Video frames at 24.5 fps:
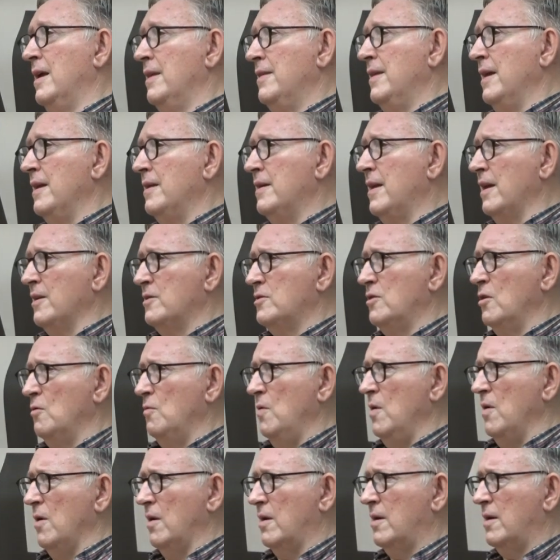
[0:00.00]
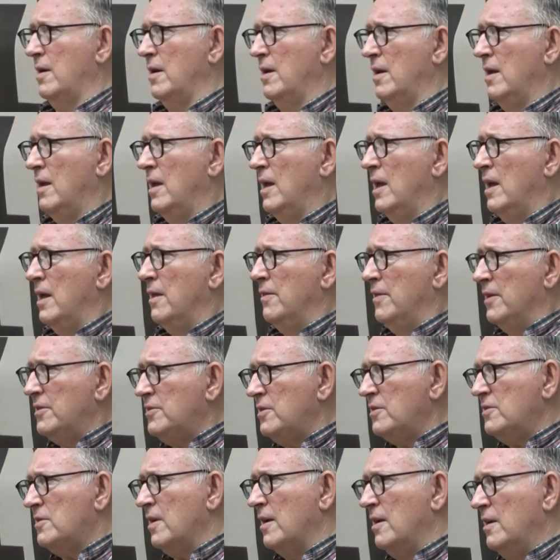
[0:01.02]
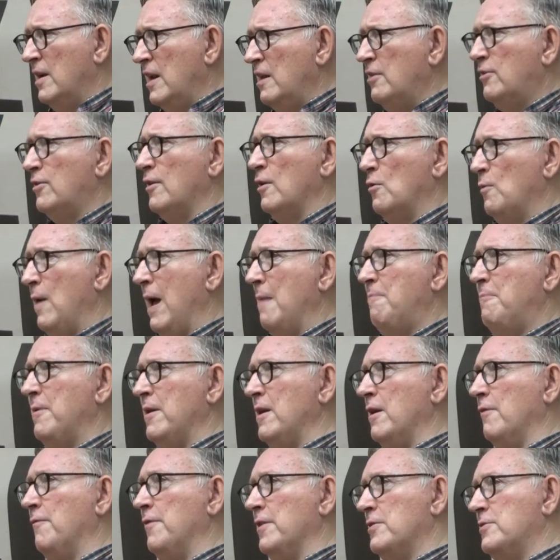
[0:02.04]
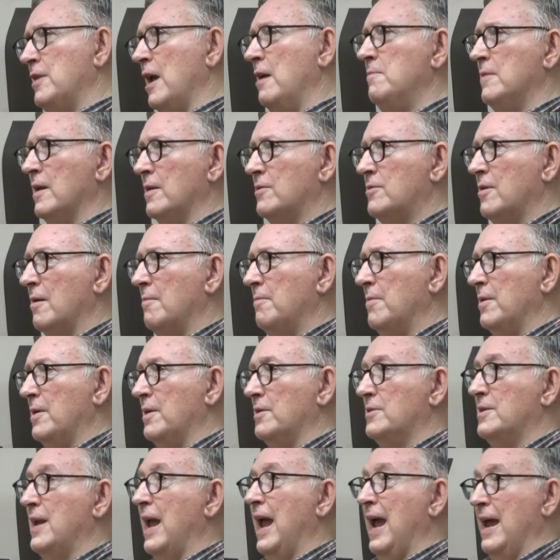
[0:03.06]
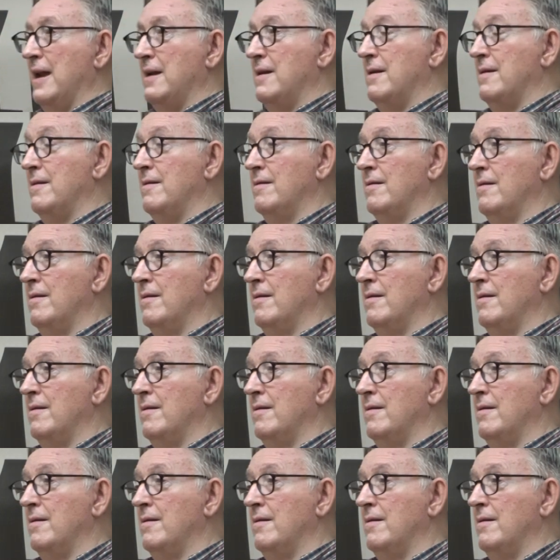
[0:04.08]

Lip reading: then does the work. This is a lethal weapon if it's aimed at somebody's head.